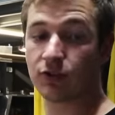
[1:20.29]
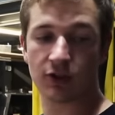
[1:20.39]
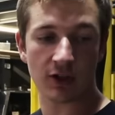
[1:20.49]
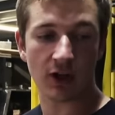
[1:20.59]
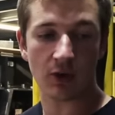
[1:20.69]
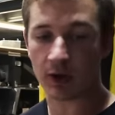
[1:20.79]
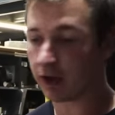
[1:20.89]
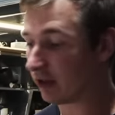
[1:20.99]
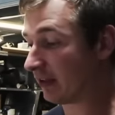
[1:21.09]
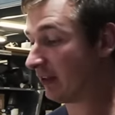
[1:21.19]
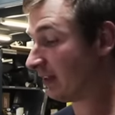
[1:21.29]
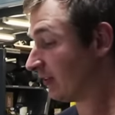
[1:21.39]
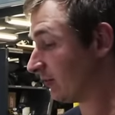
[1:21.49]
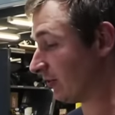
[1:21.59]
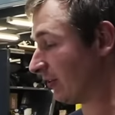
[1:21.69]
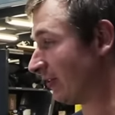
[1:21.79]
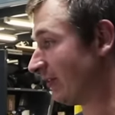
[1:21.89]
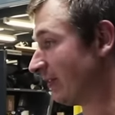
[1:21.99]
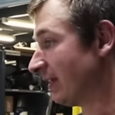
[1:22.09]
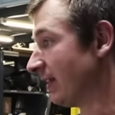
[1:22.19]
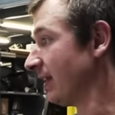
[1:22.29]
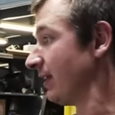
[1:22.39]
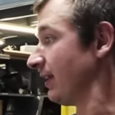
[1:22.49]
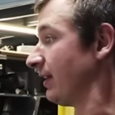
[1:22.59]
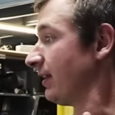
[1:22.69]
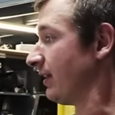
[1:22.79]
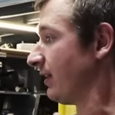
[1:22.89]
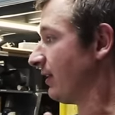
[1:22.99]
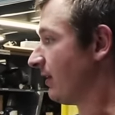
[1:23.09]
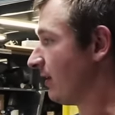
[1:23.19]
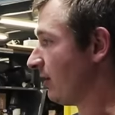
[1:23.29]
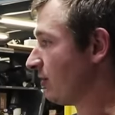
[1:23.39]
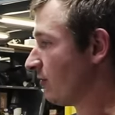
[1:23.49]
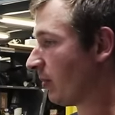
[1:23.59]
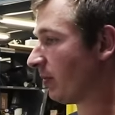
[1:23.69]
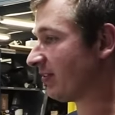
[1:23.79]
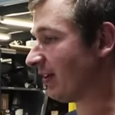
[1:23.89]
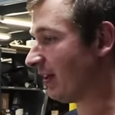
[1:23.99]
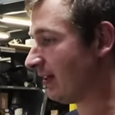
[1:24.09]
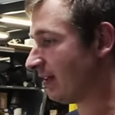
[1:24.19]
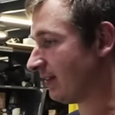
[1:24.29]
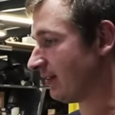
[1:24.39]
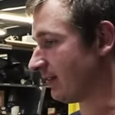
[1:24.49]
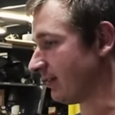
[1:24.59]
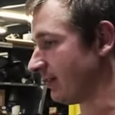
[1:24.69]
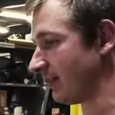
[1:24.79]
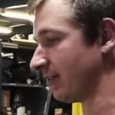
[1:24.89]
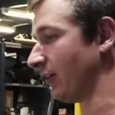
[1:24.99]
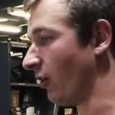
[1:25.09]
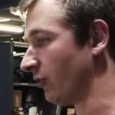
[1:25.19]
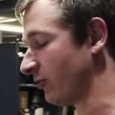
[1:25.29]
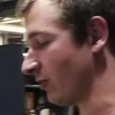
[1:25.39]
took a lot of work. So, as you've probably seen, there's a lot of